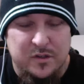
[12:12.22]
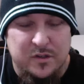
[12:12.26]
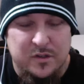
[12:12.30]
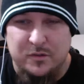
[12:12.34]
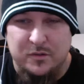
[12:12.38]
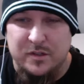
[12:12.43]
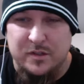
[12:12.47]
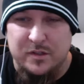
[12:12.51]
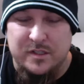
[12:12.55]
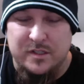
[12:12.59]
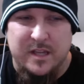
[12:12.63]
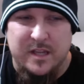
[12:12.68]

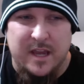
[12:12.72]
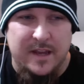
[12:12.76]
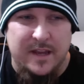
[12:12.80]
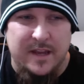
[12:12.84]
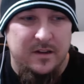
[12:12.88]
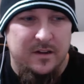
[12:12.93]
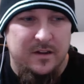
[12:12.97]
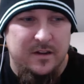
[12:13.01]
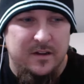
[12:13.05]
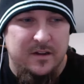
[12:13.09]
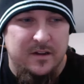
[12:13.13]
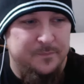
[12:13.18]
just
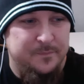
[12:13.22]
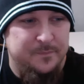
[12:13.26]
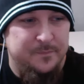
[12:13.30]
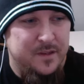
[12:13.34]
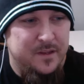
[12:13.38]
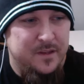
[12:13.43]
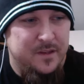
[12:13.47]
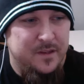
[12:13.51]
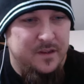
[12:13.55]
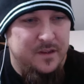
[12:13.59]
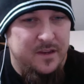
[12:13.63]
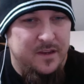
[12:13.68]

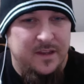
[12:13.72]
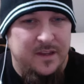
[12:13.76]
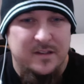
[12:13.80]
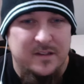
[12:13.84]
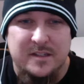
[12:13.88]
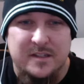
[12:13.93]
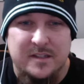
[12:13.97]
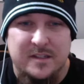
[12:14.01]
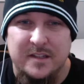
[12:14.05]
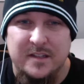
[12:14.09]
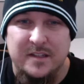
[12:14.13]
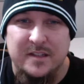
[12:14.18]
he
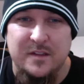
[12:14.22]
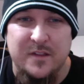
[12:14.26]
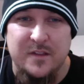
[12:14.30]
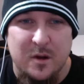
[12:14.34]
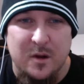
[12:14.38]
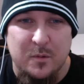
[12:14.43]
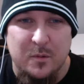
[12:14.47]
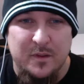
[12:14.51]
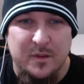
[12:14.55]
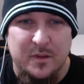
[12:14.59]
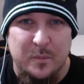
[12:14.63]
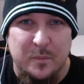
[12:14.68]
just gets in there
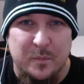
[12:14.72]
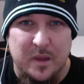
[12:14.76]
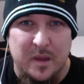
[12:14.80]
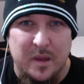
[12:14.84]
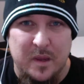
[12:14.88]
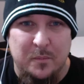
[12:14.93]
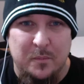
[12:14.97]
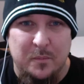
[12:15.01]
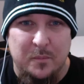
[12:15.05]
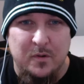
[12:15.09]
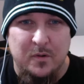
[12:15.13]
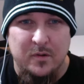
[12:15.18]
with the
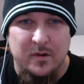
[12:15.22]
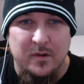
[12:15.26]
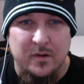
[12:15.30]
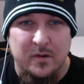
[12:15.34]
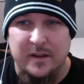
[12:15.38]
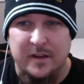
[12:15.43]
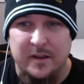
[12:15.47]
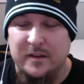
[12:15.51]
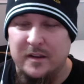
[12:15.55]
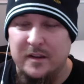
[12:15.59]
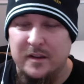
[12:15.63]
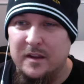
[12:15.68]
people
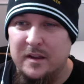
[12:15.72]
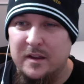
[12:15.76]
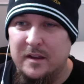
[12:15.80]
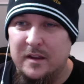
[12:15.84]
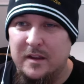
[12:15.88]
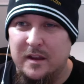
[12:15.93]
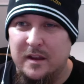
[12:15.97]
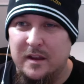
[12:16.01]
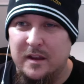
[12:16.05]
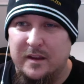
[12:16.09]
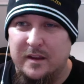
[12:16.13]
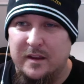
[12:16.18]
and
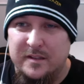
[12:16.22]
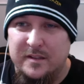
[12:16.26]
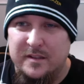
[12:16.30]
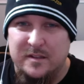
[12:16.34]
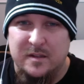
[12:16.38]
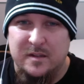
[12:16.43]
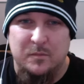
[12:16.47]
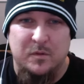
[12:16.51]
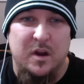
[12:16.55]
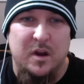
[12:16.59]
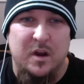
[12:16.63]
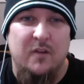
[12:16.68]
gets
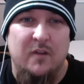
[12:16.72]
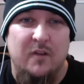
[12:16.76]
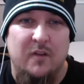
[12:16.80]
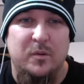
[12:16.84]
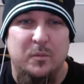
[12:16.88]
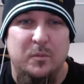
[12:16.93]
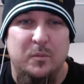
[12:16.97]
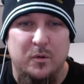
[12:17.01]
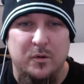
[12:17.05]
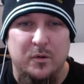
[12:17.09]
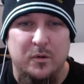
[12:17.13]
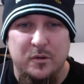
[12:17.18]
them
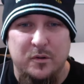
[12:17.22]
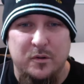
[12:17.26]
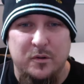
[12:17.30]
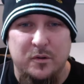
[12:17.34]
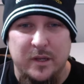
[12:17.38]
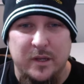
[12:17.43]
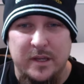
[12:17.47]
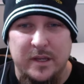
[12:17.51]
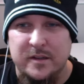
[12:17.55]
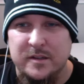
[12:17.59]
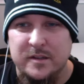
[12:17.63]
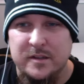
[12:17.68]
comfortable with who
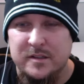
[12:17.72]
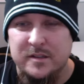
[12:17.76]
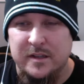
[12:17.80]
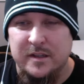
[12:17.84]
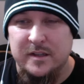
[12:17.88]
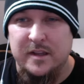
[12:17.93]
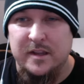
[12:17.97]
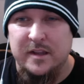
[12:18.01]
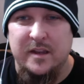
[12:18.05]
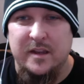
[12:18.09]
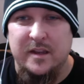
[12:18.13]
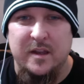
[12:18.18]
he is
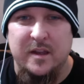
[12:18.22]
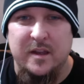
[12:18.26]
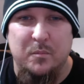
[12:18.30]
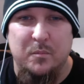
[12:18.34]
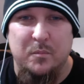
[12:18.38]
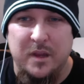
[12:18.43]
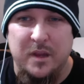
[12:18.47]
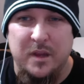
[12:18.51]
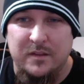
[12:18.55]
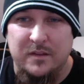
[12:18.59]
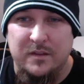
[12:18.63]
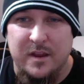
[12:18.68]
and him
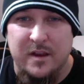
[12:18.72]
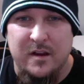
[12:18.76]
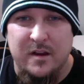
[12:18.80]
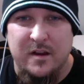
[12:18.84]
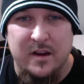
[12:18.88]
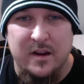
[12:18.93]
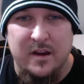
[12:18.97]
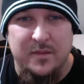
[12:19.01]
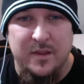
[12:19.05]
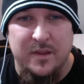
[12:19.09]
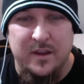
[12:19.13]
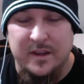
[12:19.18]
being there.
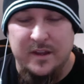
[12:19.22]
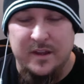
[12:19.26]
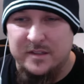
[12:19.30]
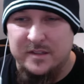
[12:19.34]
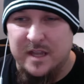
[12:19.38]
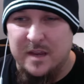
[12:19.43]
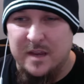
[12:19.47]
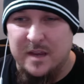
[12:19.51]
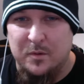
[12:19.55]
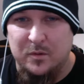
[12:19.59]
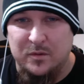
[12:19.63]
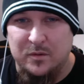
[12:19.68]
And then he's
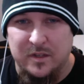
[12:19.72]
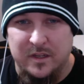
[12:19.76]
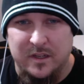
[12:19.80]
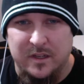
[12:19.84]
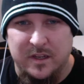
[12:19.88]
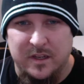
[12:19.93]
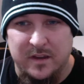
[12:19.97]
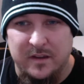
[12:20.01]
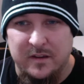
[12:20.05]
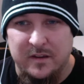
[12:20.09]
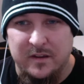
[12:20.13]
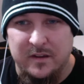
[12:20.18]
able to
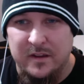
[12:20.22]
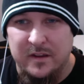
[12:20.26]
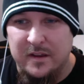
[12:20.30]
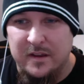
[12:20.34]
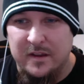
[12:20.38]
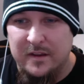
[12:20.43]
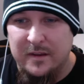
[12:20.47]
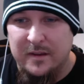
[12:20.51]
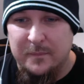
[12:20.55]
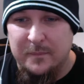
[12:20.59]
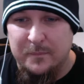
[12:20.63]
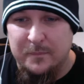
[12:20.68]
get
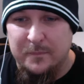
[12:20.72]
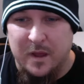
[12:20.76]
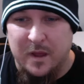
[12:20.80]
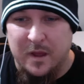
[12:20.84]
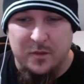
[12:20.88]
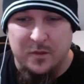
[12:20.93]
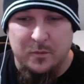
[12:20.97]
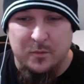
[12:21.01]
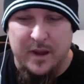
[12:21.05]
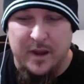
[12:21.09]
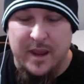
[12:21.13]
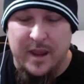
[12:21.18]

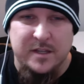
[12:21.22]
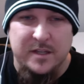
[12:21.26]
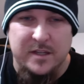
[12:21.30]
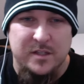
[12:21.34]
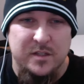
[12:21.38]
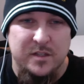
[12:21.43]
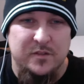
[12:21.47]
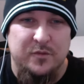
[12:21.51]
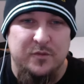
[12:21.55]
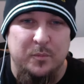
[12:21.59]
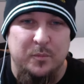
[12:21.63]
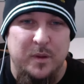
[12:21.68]
the
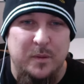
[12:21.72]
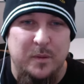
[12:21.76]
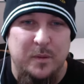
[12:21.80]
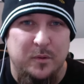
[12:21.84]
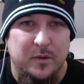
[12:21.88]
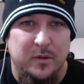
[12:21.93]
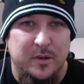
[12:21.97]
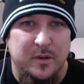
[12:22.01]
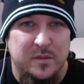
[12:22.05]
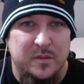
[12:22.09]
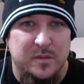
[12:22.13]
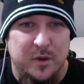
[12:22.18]
reactions from people
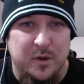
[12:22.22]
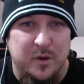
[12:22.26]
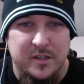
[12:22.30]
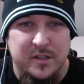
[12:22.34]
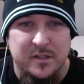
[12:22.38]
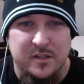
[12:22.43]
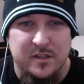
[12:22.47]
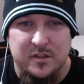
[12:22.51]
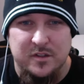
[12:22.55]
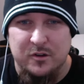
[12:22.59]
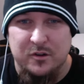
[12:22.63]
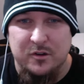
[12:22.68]
and
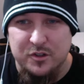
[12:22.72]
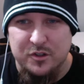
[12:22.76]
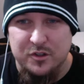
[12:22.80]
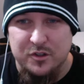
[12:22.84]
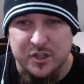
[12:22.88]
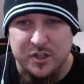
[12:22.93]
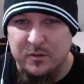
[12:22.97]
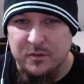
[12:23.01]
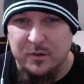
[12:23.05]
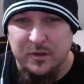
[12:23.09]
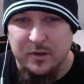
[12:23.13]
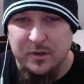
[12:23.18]
expressions that are
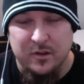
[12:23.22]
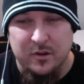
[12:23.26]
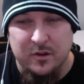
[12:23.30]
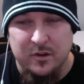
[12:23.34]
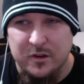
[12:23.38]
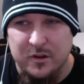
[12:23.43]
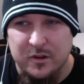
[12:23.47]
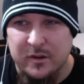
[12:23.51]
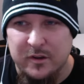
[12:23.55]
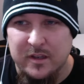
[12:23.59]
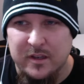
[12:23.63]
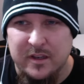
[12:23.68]
genuine.
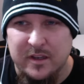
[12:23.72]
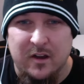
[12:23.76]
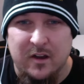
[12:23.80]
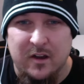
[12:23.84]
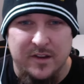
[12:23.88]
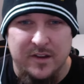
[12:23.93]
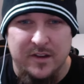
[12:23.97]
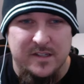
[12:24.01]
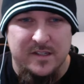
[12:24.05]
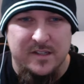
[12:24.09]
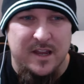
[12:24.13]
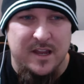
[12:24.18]
You can tell
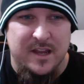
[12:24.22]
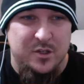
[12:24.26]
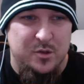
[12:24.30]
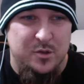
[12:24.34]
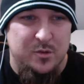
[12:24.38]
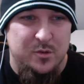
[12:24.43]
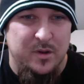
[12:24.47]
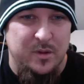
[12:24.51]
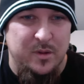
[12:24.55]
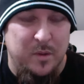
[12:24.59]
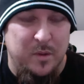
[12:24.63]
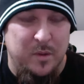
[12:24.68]
he's not
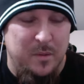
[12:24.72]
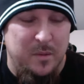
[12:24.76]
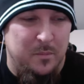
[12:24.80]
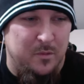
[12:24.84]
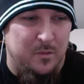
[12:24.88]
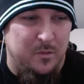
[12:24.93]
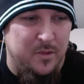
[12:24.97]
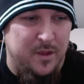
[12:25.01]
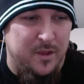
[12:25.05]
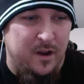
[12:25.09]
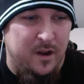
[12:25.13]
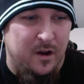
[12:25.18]
shooting
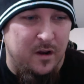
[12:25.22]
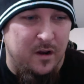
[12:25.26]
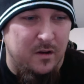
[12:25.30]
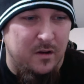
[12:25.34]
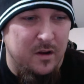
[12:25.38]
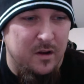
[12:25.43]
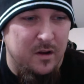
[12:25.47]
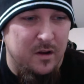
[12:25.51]
people that are